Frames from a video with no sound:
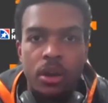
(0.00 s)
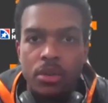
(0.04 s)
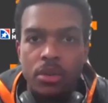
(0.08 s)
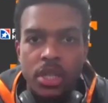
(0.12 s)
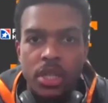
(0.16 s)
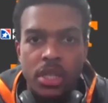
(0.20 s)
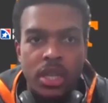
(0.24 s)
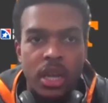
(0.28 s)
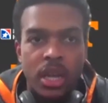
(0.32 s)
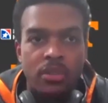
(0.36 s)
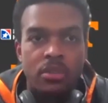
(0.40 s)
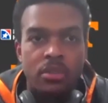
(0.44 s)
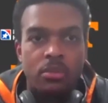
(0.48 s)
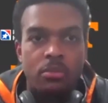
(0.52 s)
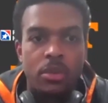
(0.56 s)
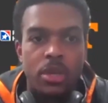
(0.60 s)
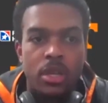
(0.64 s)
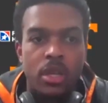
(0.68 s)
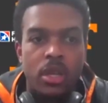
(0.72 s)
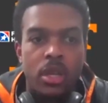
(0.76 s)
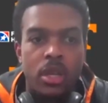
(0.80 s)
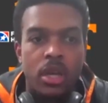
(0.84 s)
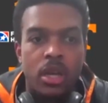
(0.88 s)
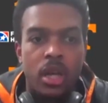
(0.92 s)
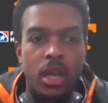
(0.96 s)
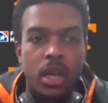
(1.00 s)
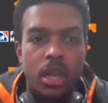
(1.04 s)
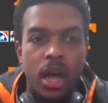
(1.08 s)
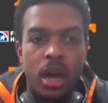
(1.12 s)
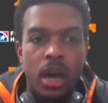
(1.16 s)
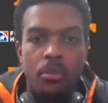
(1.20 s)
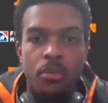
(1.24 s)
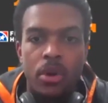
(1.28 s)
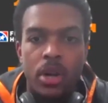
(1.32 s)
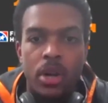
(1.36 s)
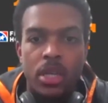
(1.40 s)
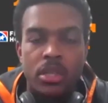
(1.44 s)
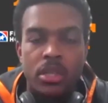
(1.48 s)
we just have to be a,
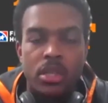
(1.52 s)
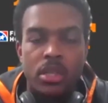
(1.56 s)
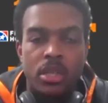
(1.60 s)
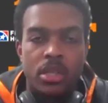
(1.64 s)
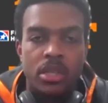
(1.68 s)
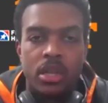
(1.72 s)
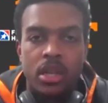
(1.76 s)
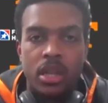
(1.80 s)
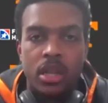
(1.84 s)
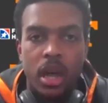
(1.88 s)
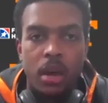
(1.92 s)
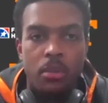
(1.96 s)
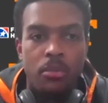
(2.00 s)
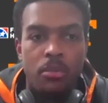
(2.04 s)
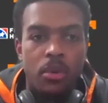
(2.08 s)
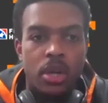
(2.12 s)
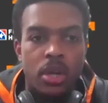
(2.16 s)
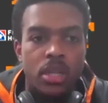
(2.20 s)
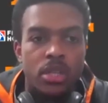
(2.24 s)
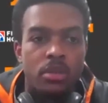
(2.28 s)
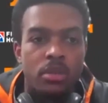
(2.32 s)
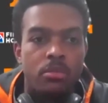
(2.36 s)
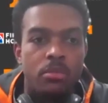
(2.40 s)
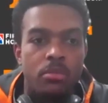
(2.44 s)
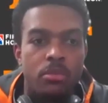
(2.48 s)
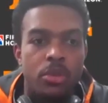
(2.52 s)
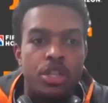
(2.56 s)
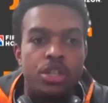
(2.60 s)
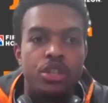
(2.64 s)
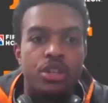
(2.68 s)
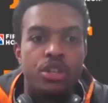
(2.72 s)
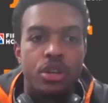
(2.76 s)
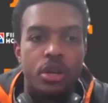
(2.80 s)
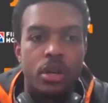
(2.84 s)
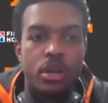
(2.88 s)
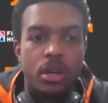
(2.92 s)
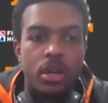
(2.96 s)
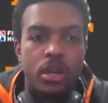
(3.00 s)
lot more consistent, a lot more con-
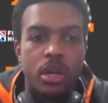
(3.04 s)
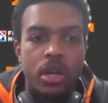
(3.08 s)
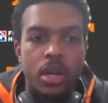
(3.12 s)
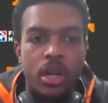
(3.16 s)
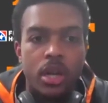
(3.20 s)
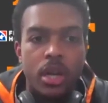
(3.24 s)
mature.